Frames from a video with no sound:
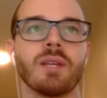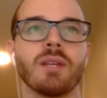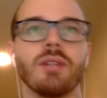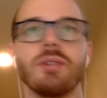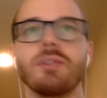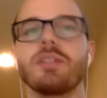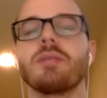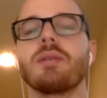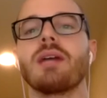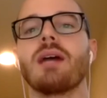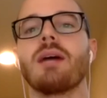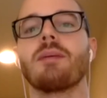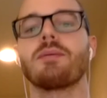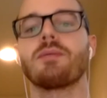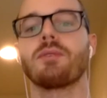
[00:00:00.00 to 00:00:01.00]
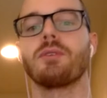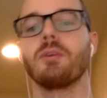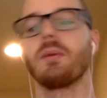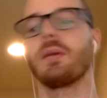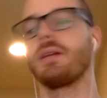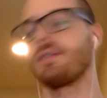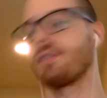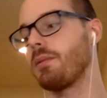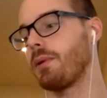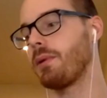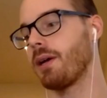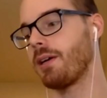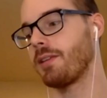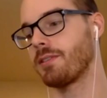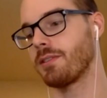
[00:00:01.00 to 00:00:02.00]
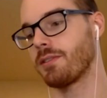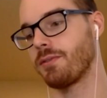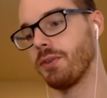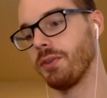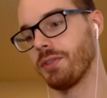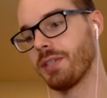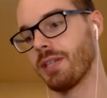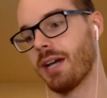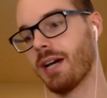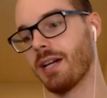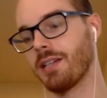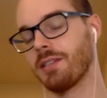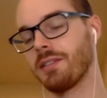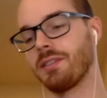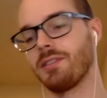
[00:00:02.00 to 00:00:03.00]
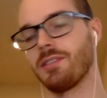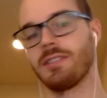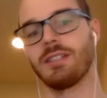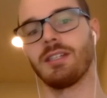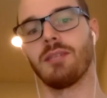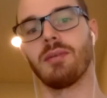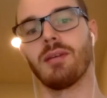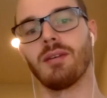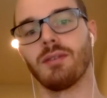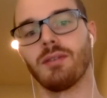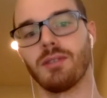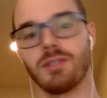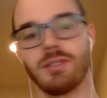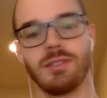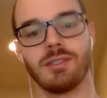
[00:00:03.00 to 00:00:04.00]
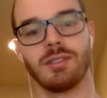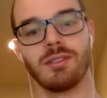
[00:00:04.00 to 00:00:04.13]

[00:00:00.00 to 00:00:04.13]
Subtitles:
what happens with Kubernetes APIs is fields get added to existing API versions,